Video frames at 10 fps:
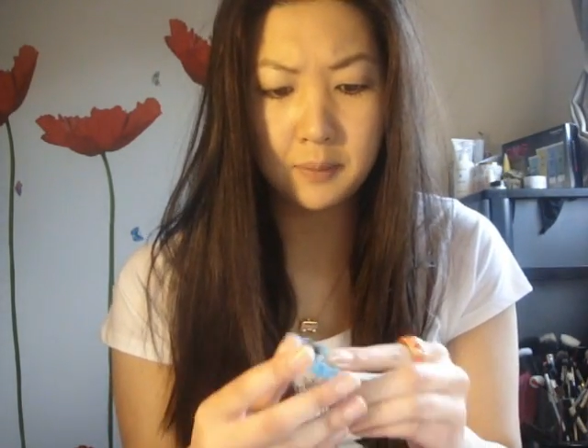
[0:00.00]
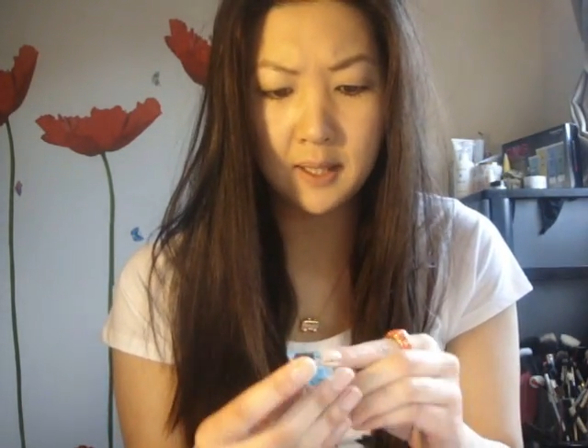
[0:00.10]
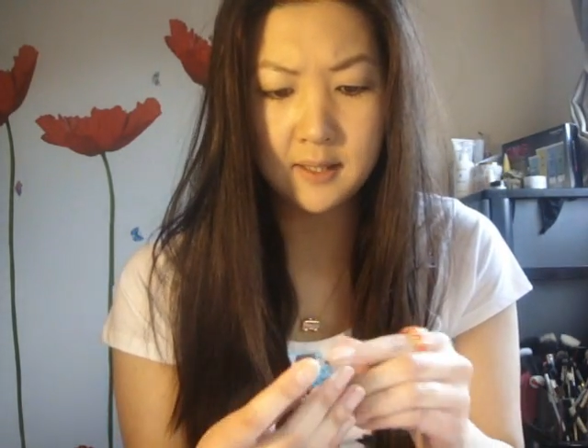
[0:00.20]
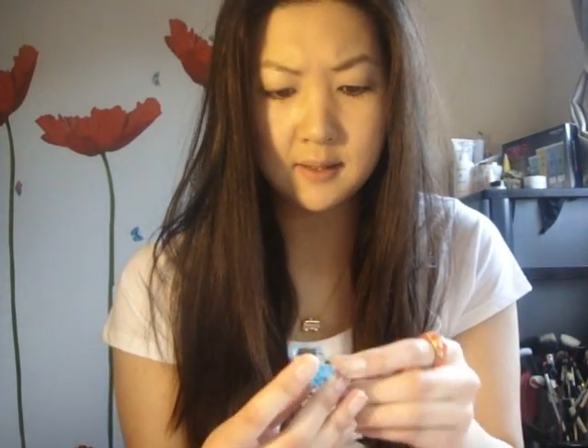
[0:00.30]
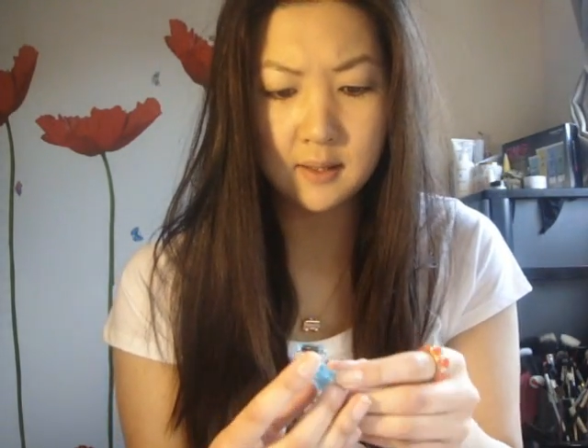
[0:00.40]

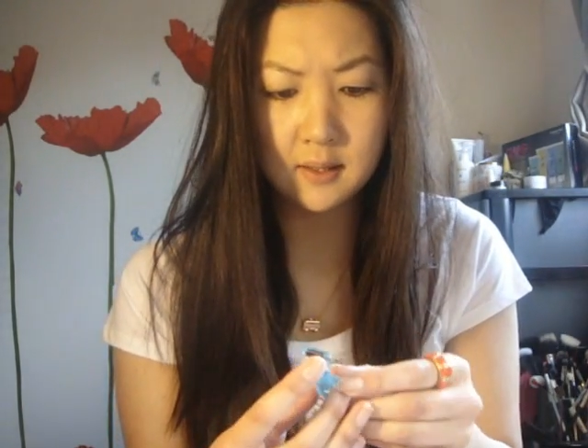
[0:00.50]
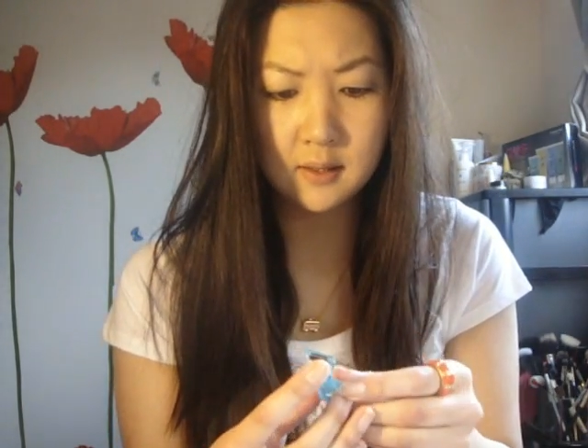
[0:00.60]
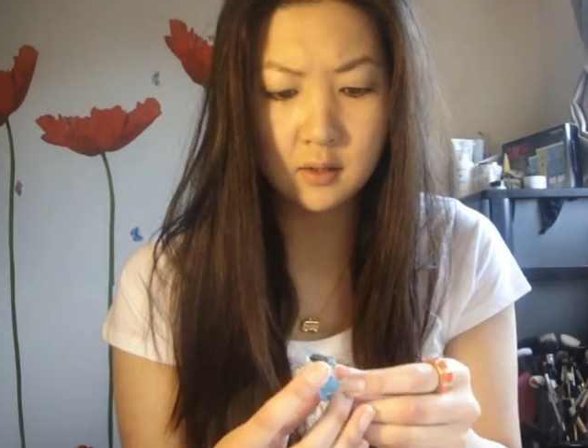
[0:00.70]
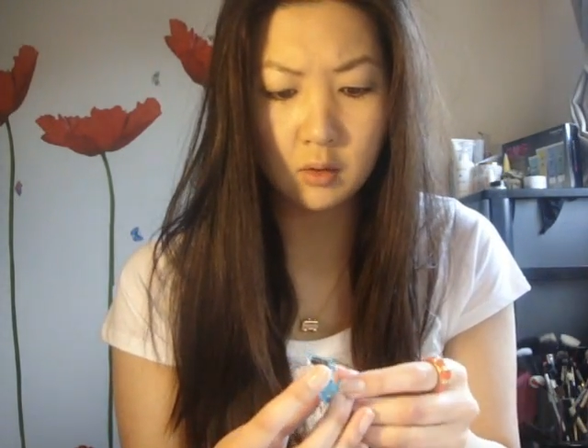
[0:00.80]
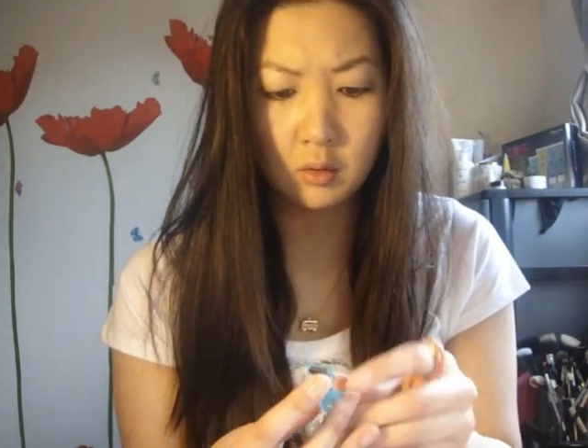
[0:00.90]

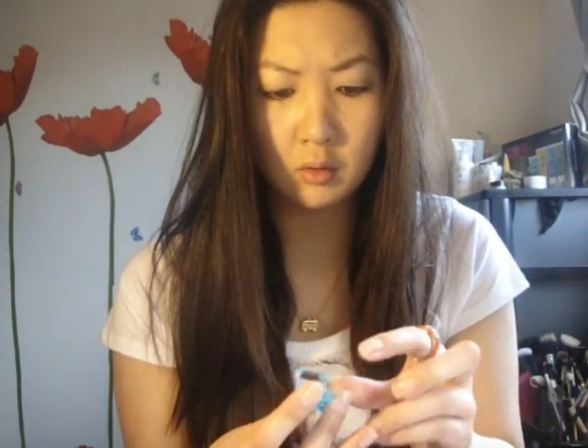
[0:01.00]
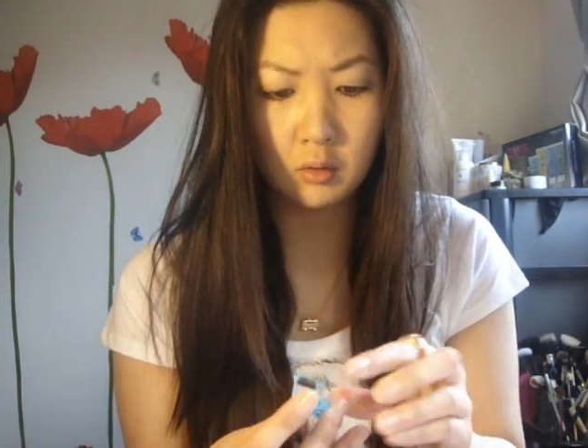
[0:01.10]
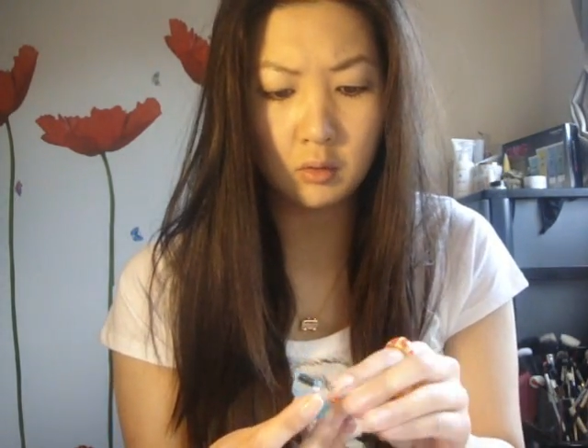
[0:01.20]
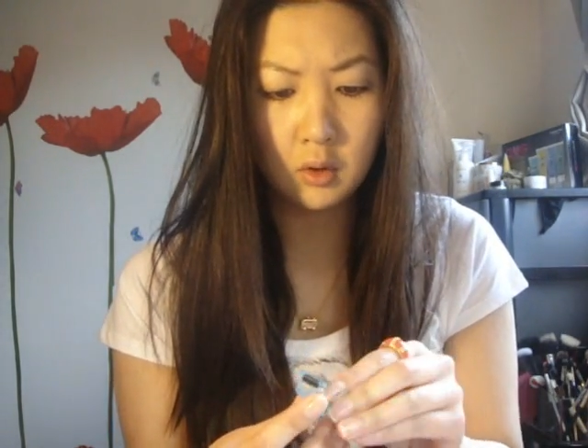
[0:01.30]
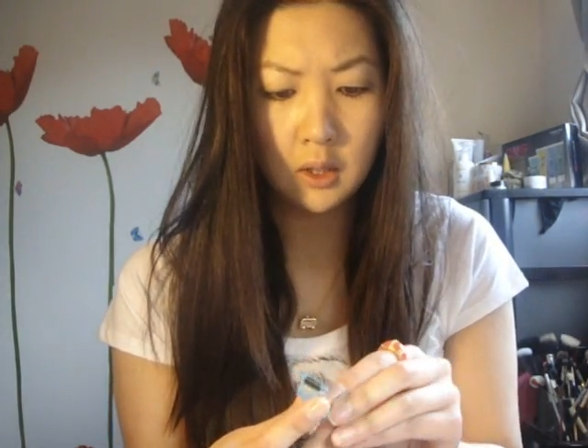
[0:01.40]
places
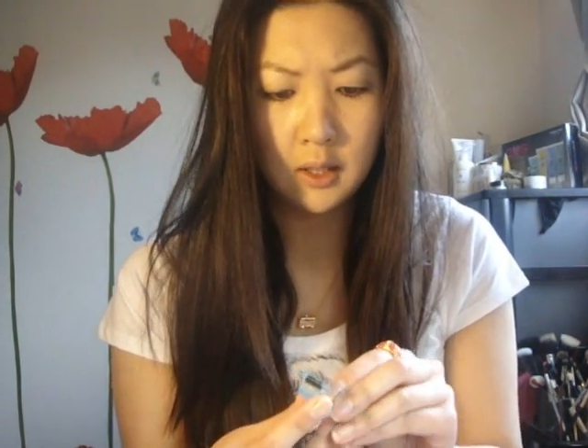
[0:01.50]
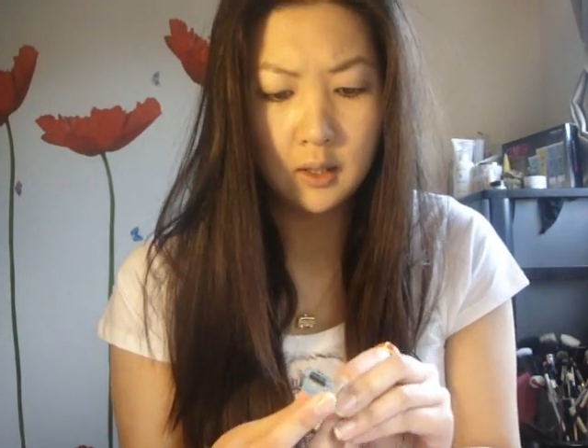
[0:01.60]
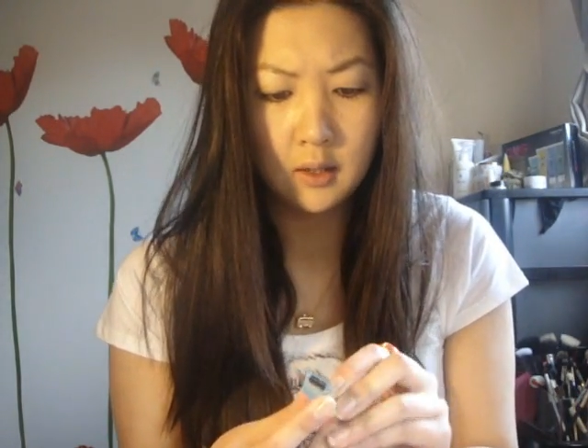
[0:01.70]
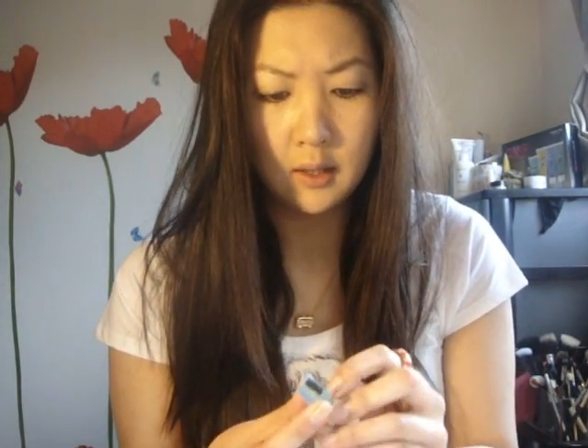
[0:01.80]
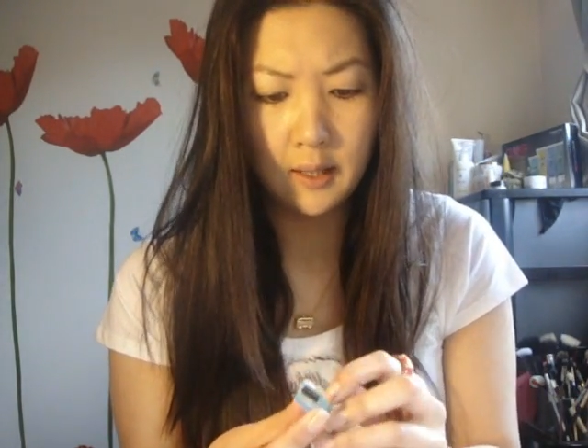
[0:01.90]
or
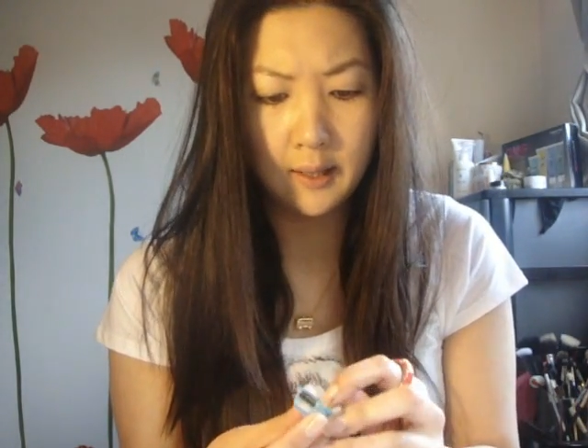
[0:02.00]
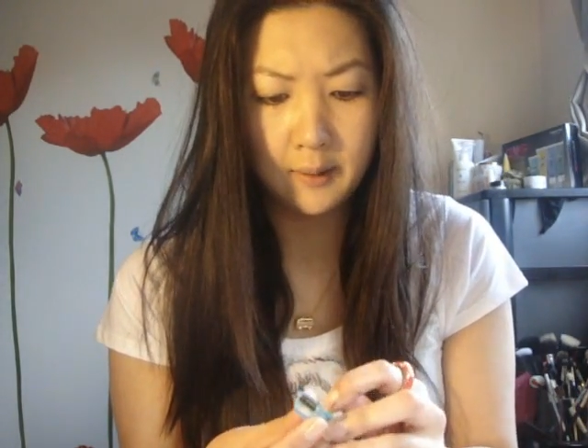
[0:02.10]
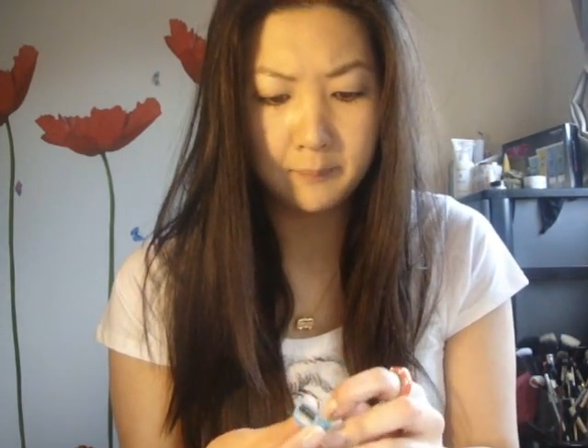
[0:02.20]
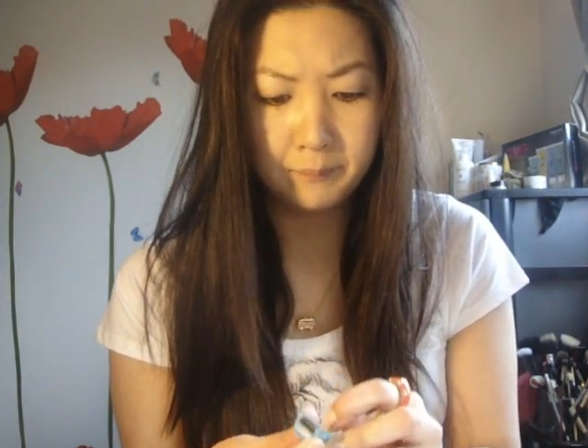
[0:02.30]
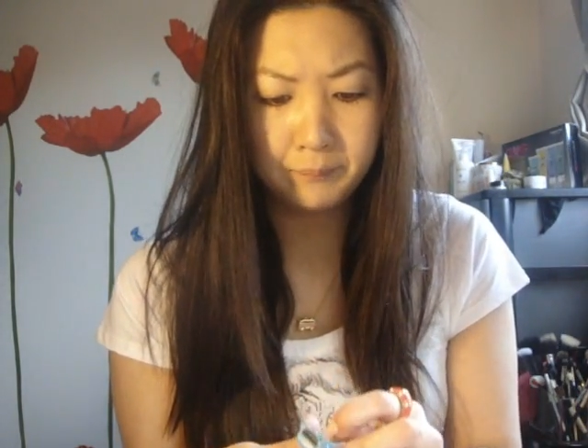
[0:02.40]

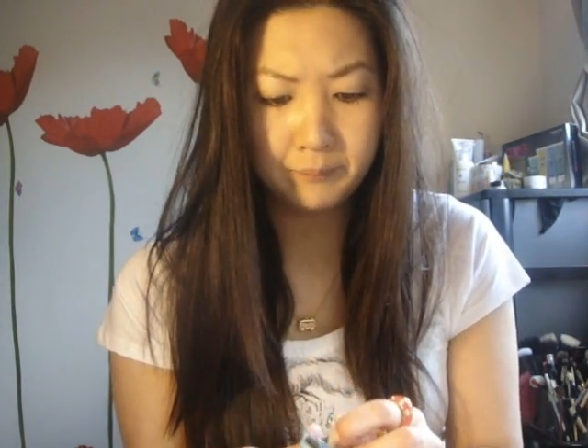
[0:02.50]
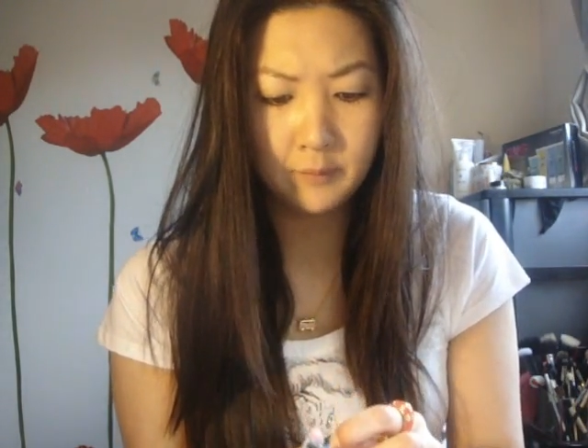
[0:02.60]
um,